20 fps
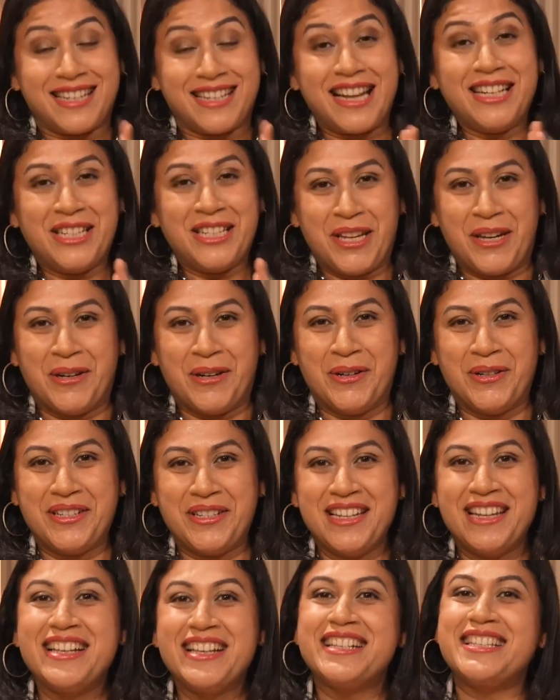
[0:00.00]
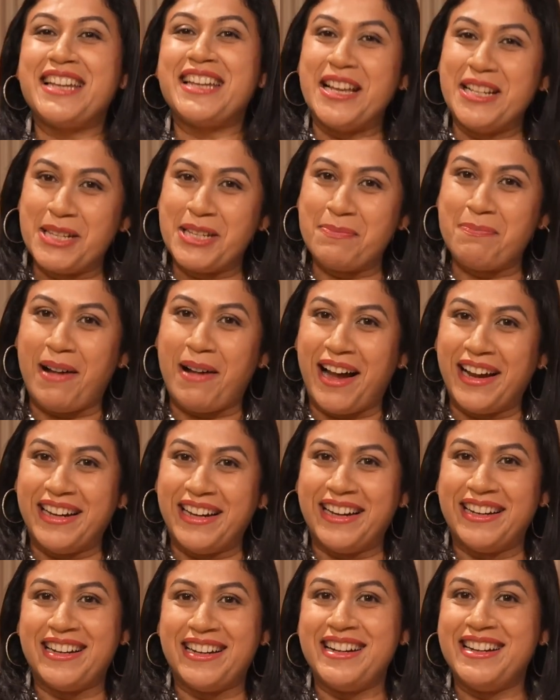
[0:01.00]
Stay tuned, stay
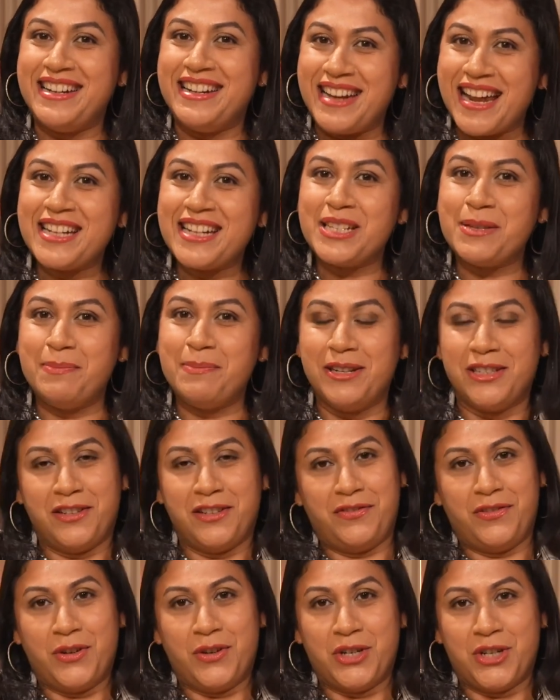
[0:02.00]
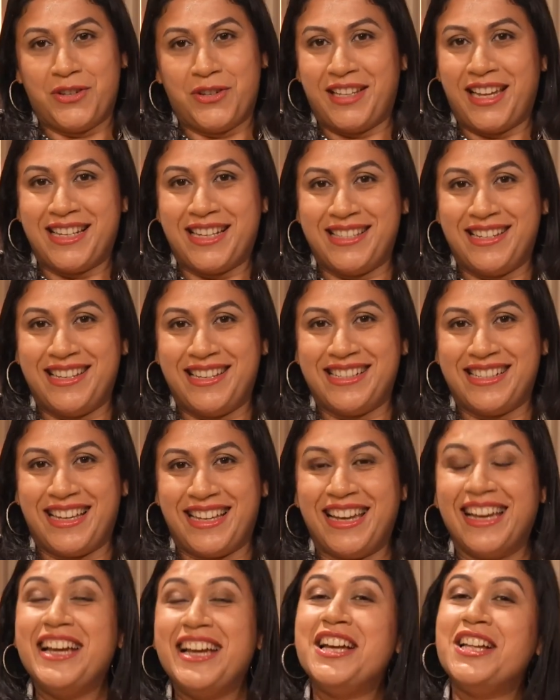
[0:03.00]
inspired, and let's build the future of the
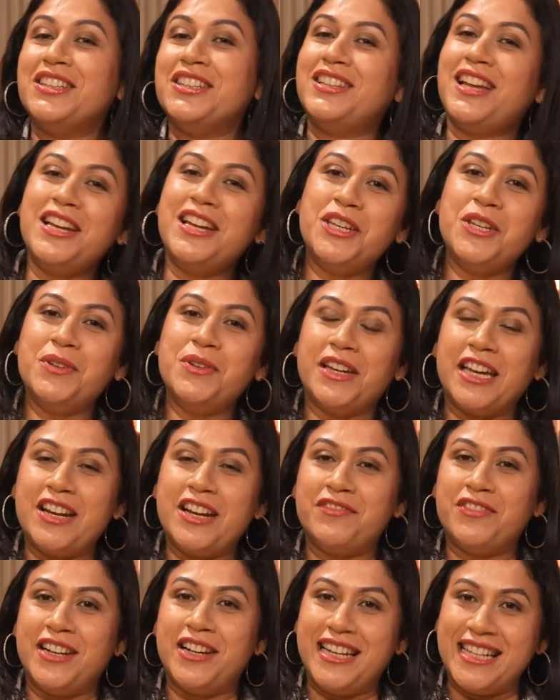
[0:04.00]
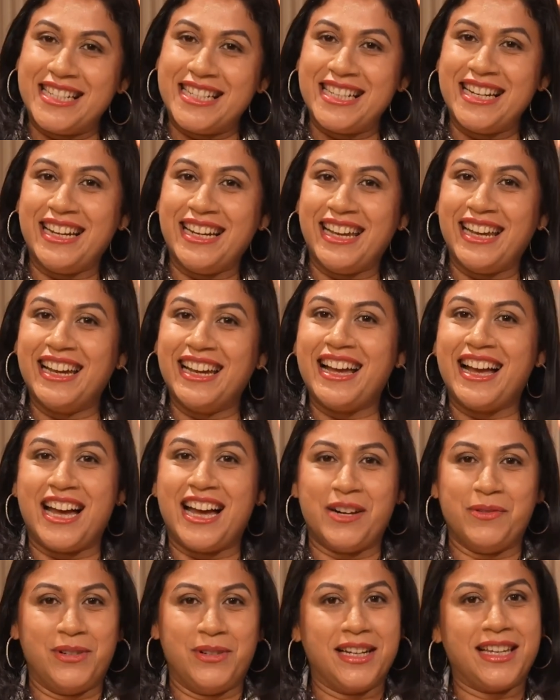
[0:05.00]
XDC. Thank you again for listening,
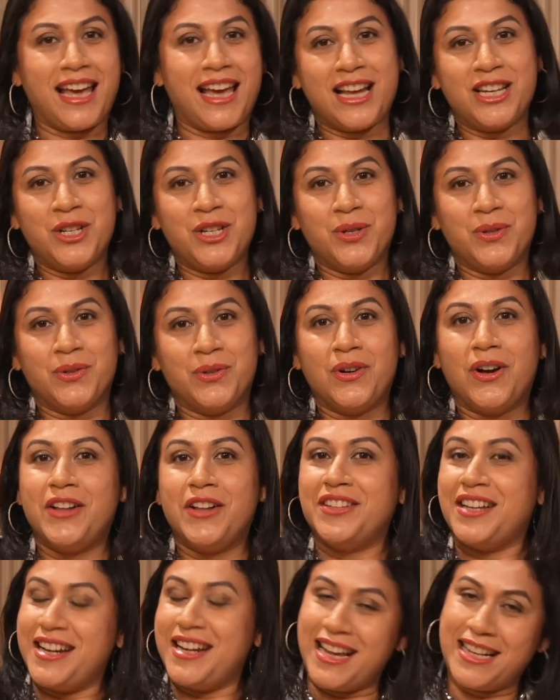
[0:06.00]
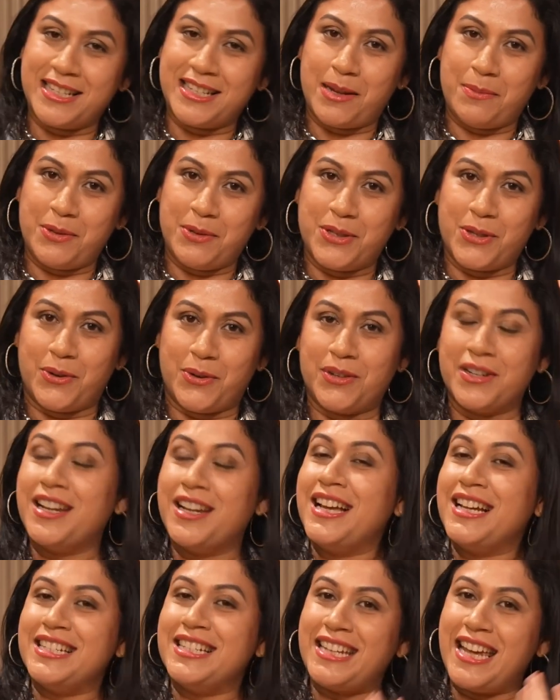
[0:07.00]
and we'll catch you on the next episode.
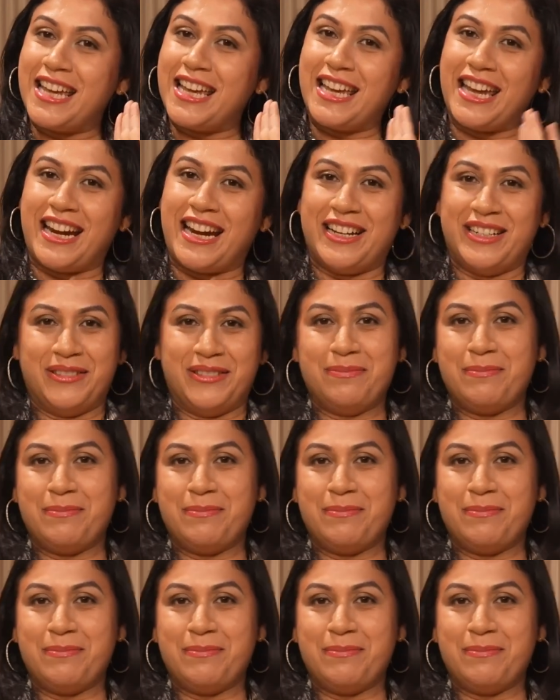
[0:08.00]
Take care.